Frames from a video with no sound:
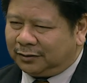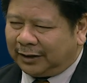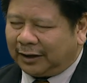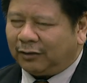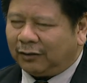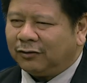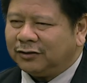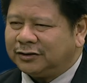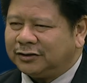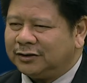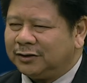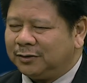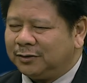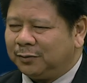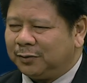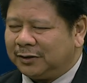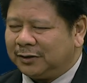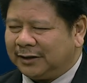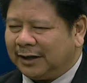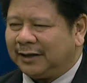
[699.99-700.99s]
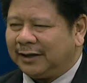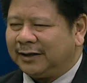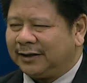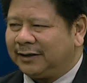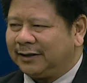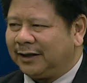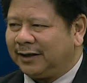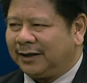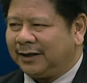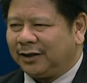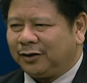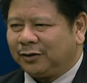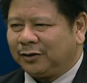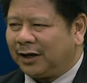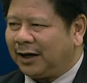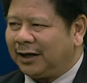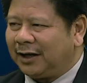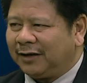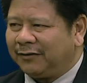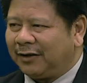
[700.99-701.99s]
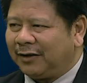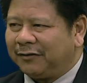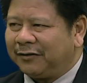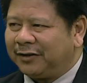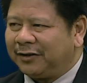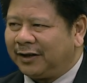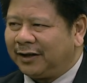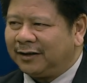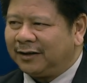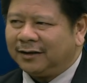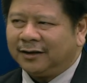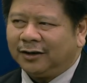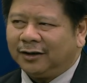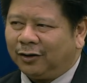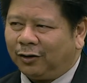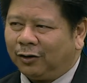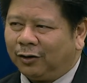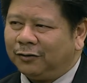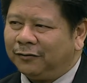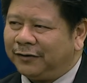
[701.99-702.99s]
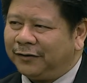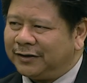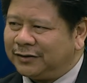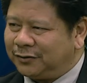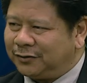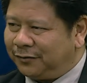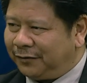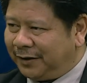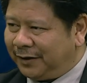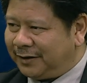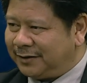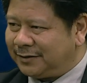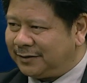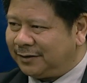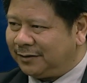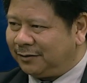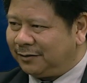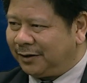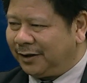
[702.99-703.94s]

technology will then dictate that you can't have everything all face-to-face.